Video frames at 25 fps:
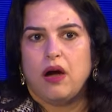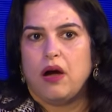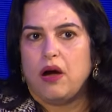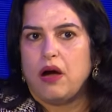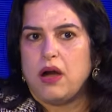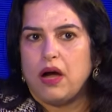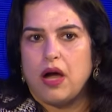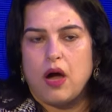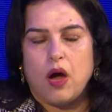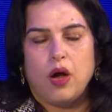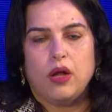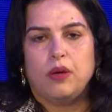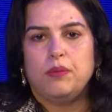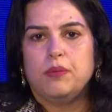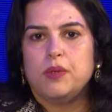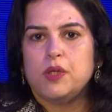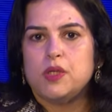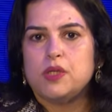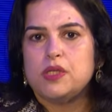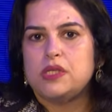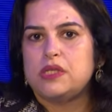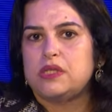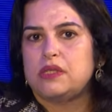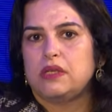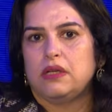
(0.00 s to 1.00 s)

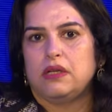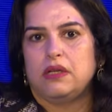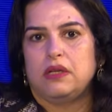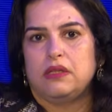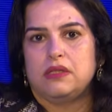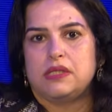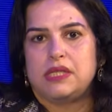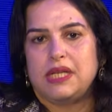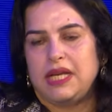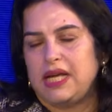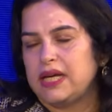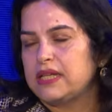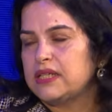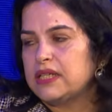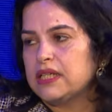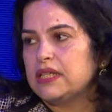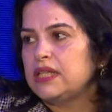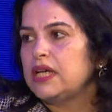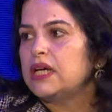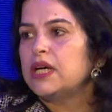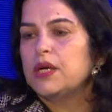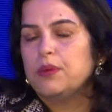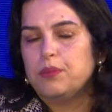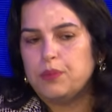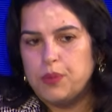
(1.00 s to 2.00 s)
almost selecting
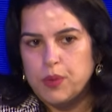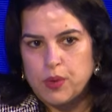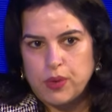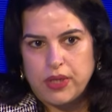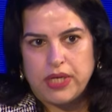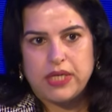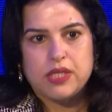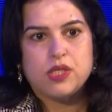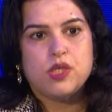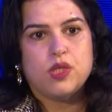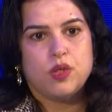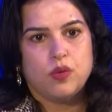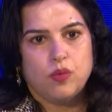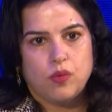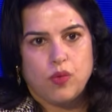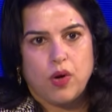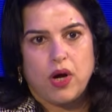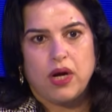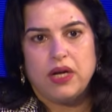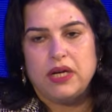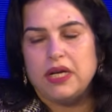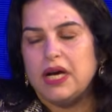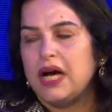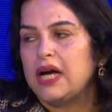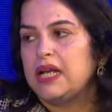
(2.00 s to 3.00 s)
the components you
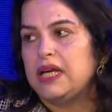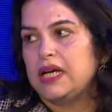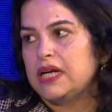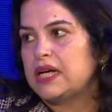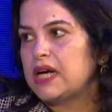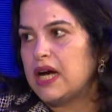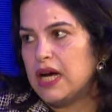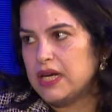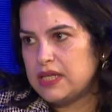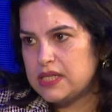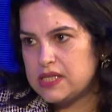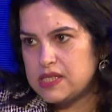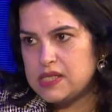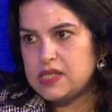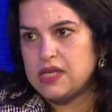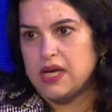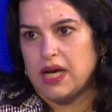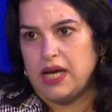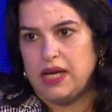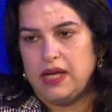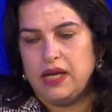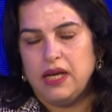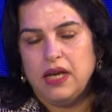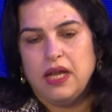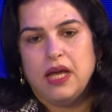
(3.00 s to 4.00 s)
want a la carte
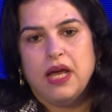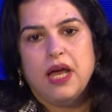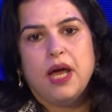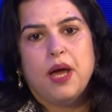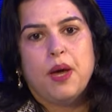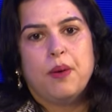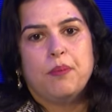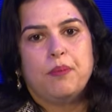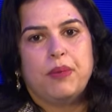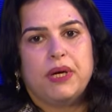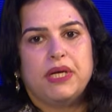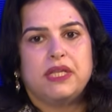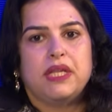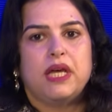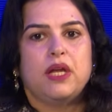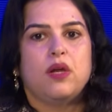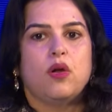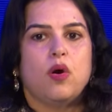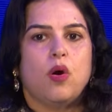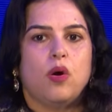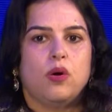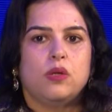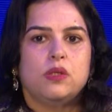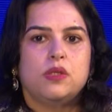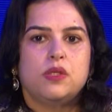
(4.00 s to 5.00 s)
style, but then
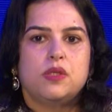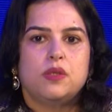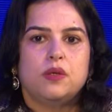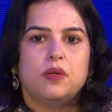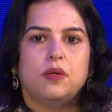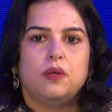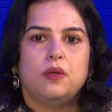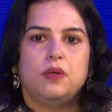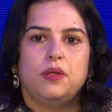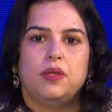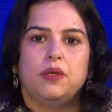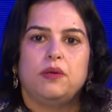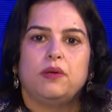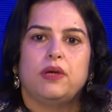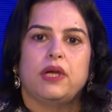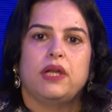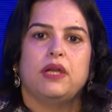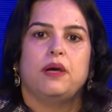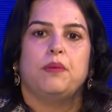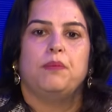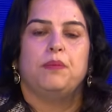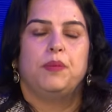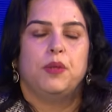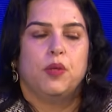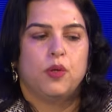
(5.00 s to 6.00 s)
also you can
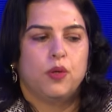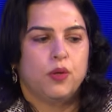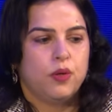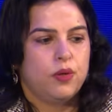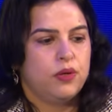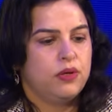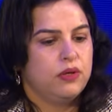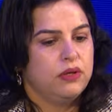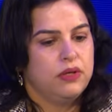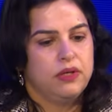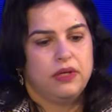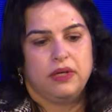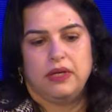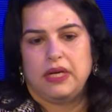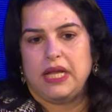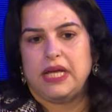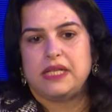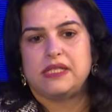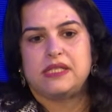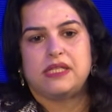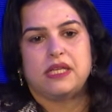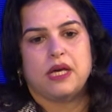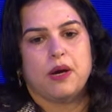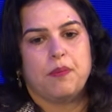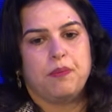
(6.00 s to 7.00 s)
upload,
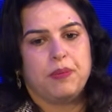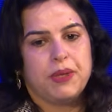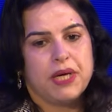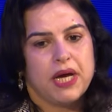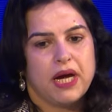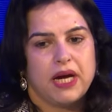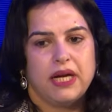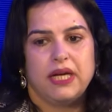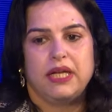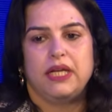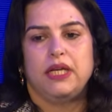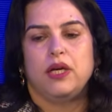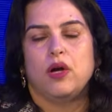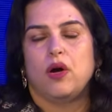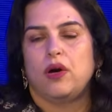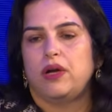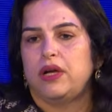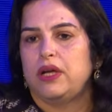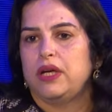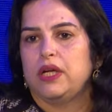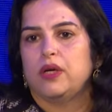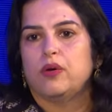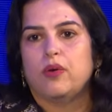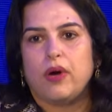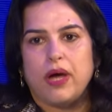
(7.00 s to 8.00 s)
let's say, a PRD or a
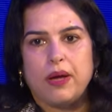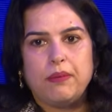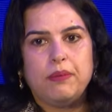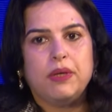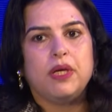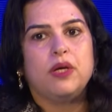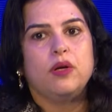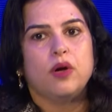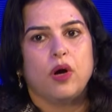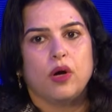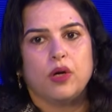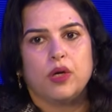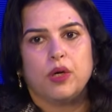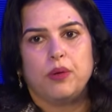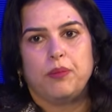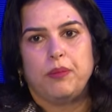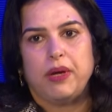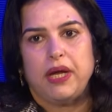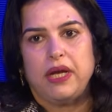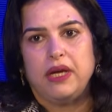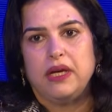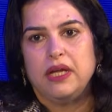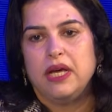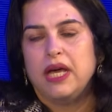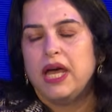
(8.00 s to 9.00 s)
requirement
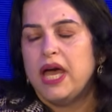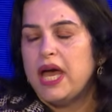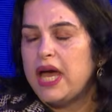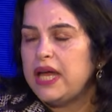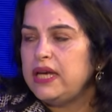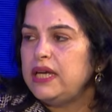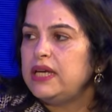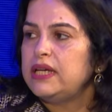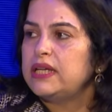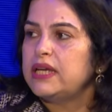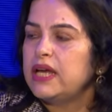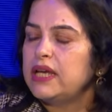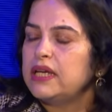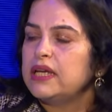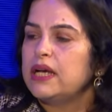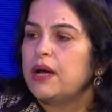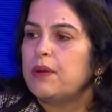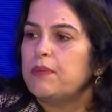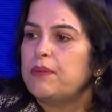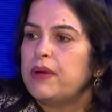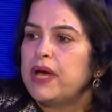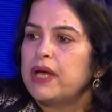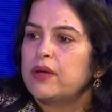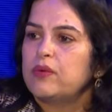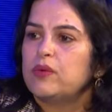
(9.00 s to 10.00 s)
document, and it can
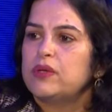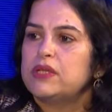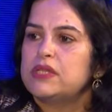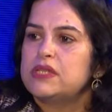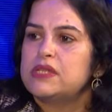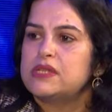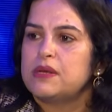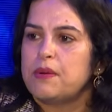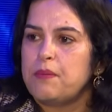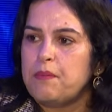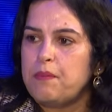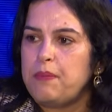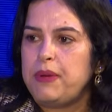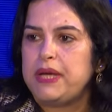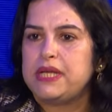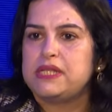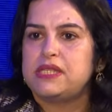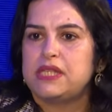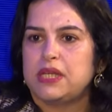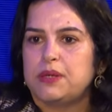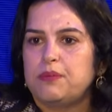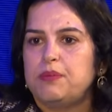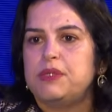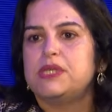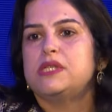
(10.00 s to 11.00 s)
come back with some
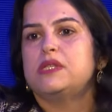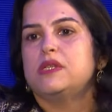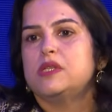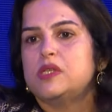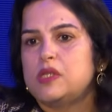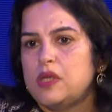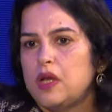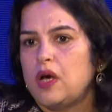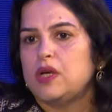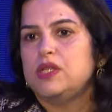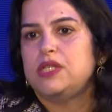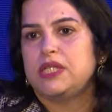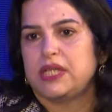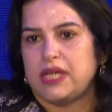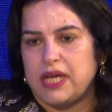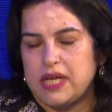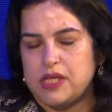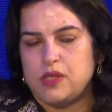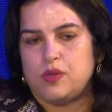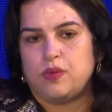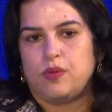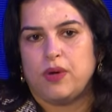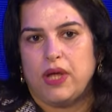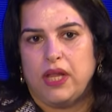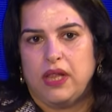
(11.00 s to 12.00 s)
basic business logic
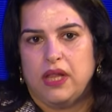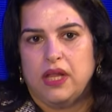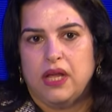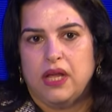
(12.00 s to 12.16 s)
as well.